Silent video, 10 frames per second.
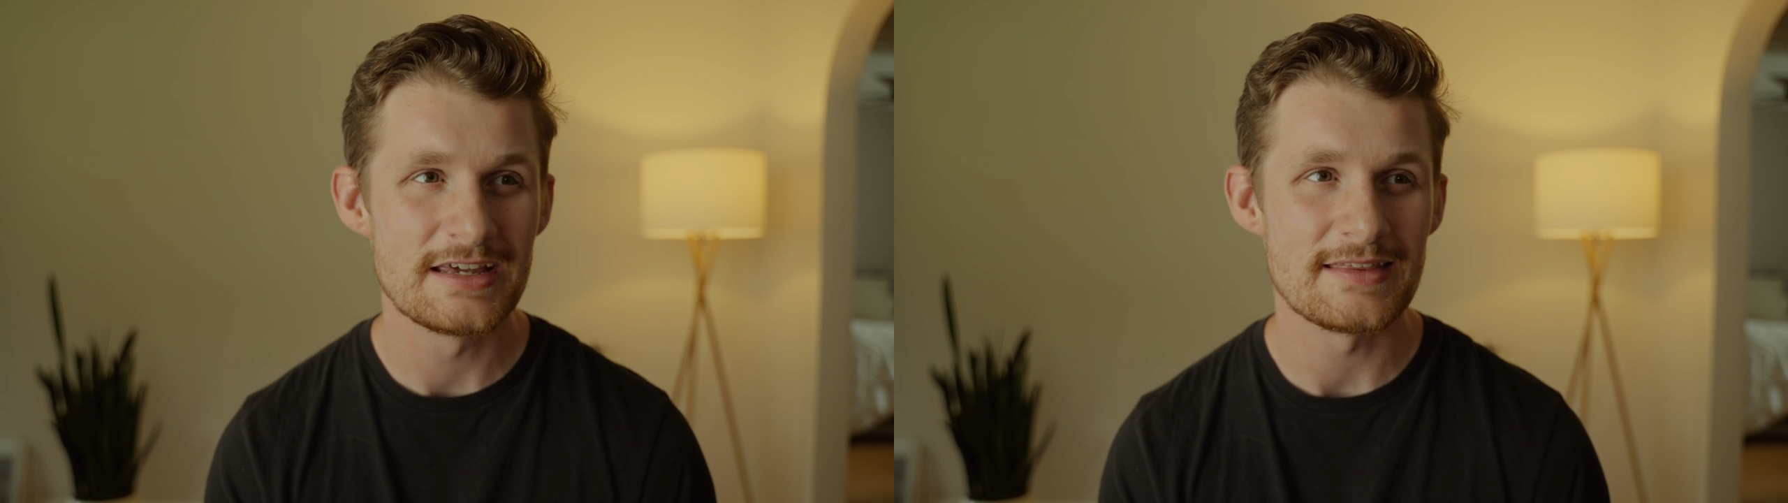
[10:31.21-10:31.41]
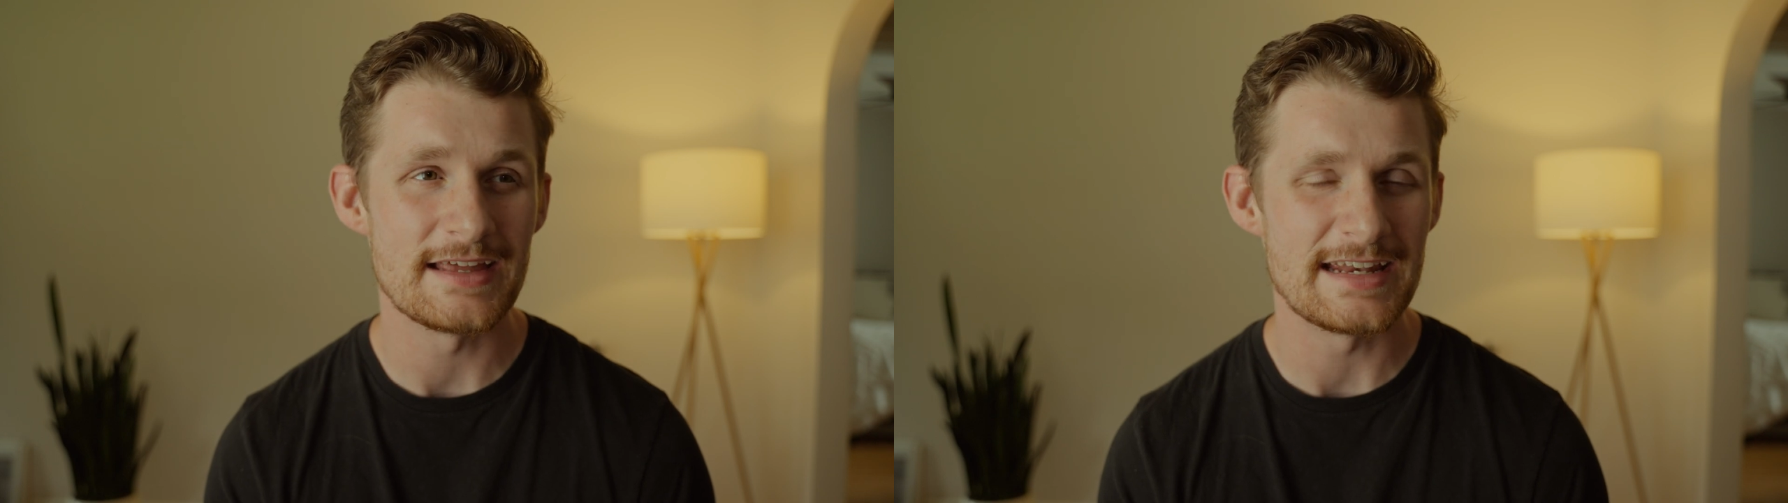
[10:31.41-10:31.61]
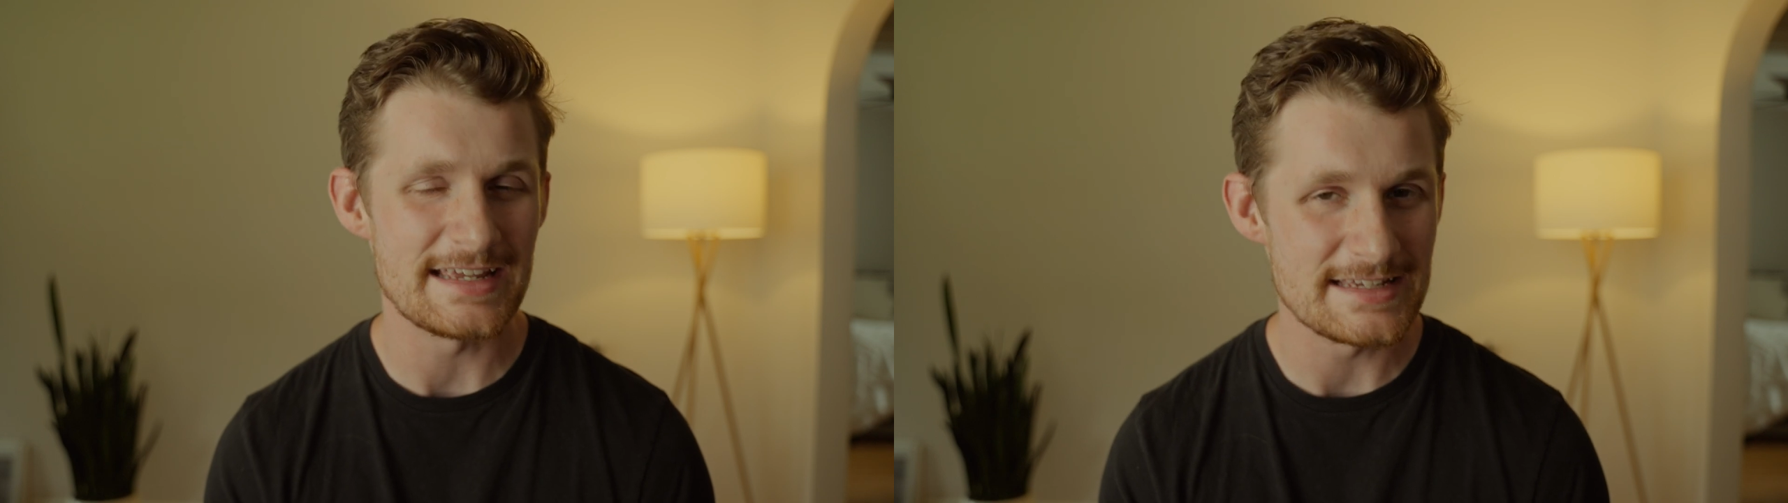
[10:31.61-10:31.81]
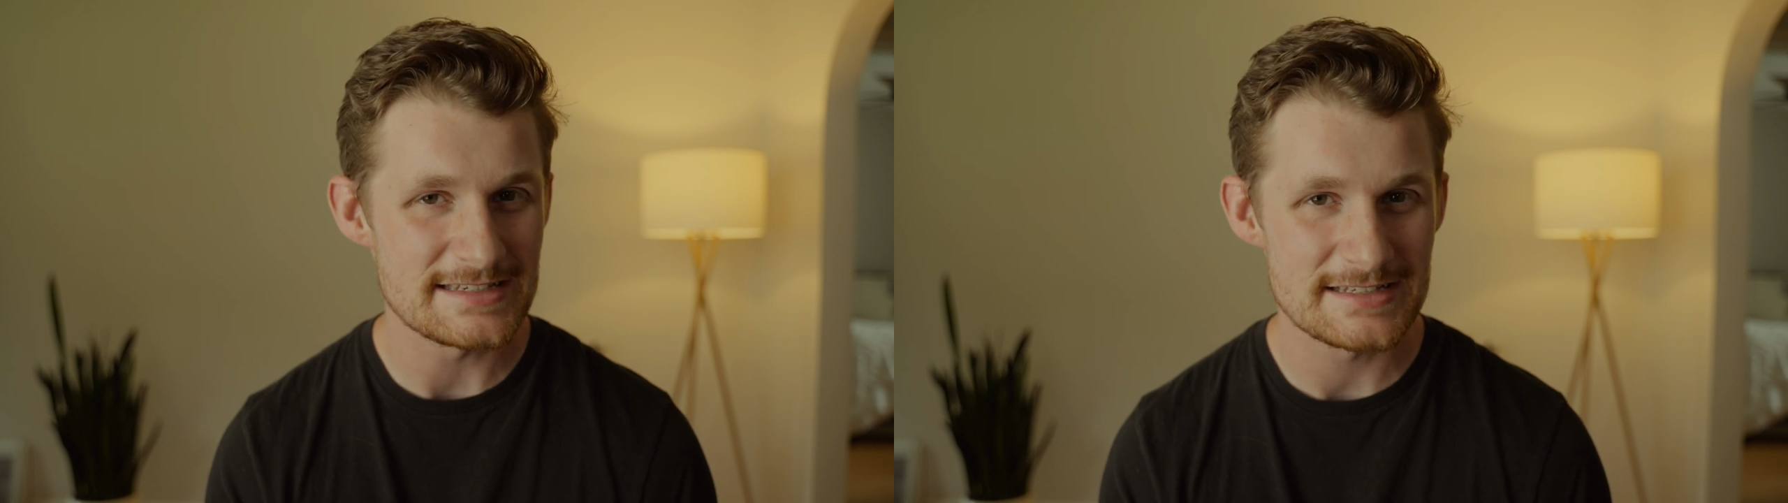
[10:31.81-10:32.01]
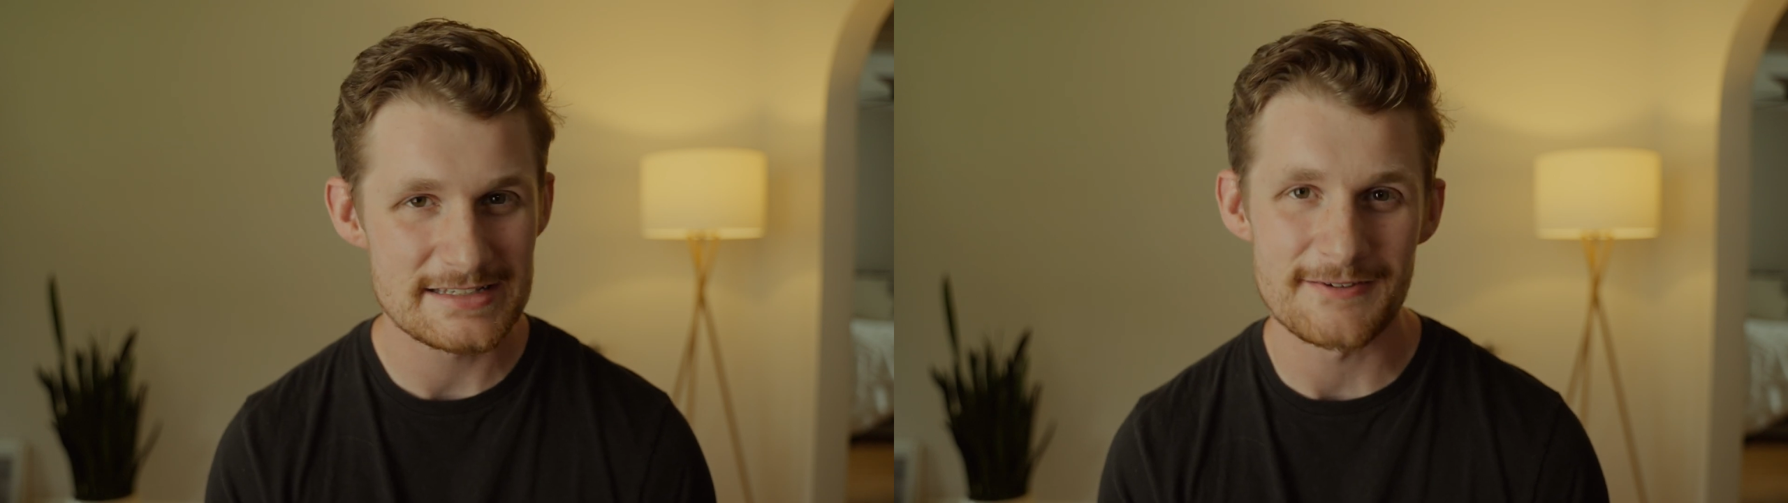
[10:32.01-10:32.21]
that
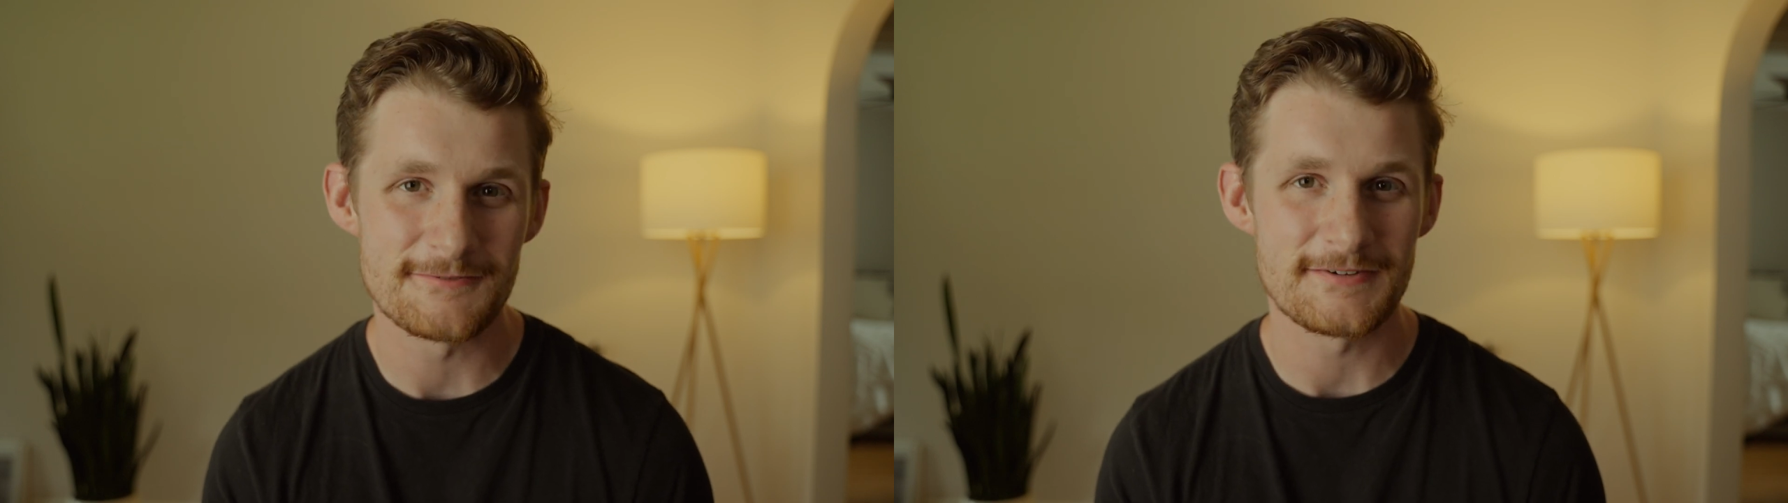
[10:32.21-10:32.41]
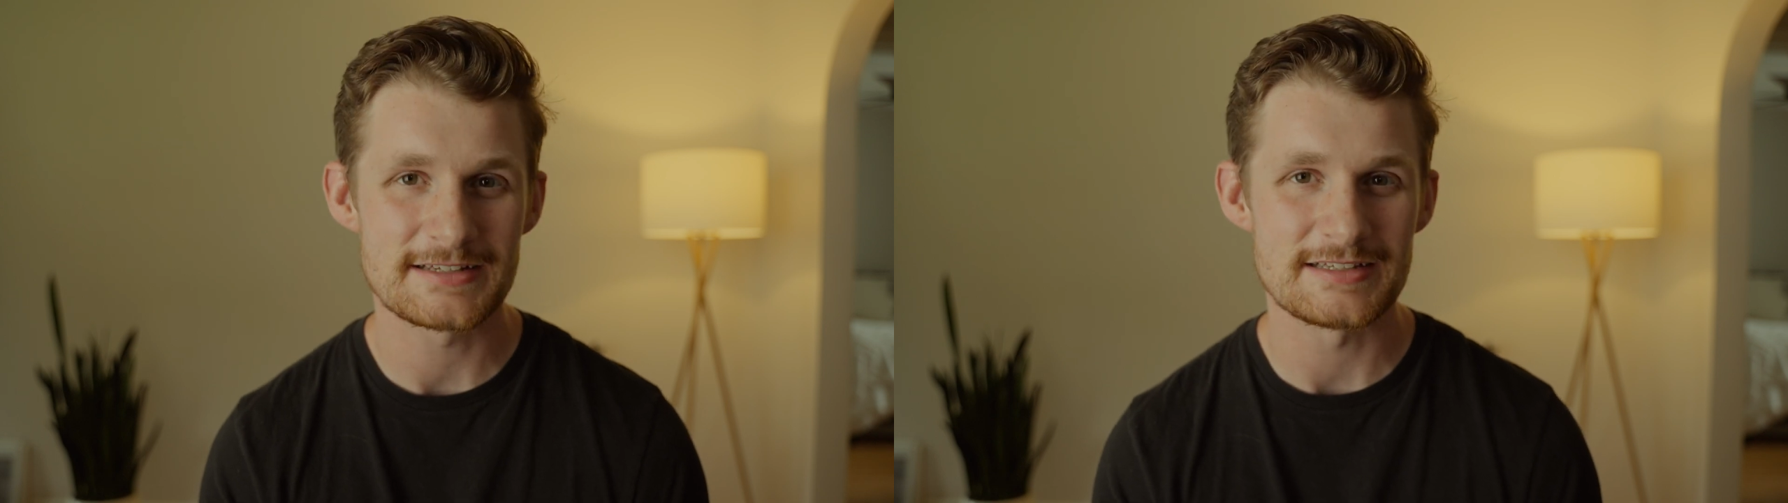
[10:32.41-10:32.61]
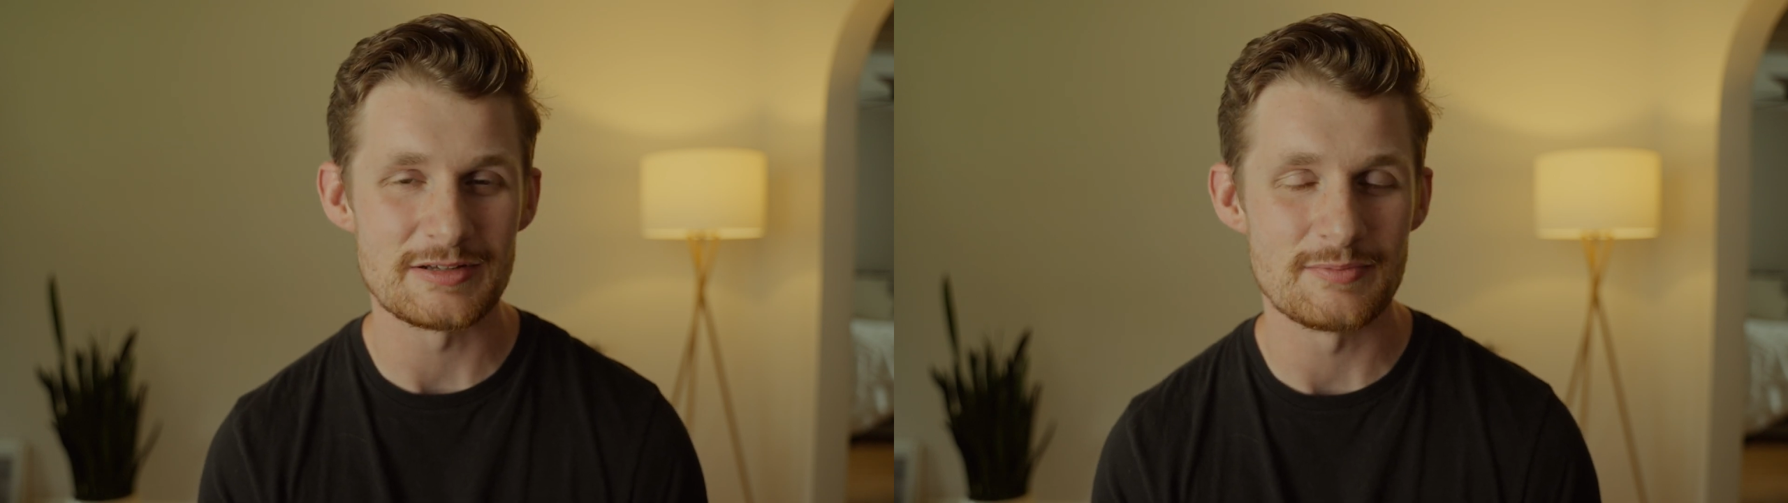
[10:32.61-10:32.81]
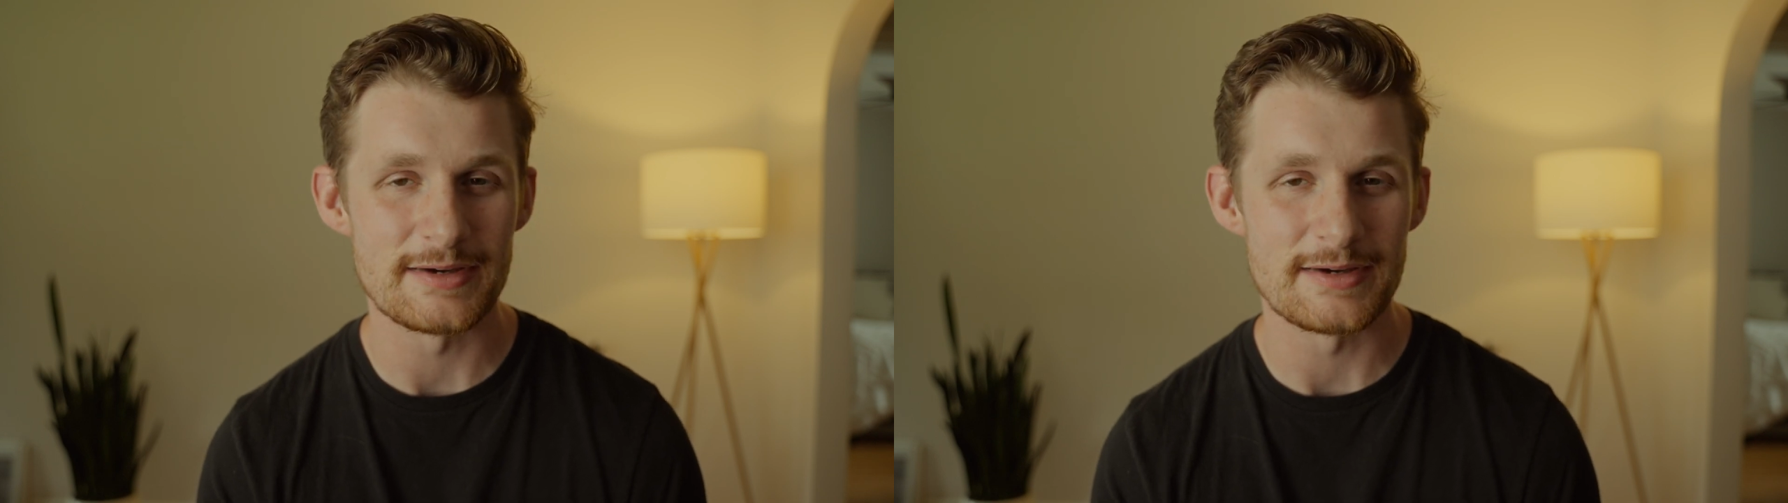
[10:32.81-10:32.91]
isn't affected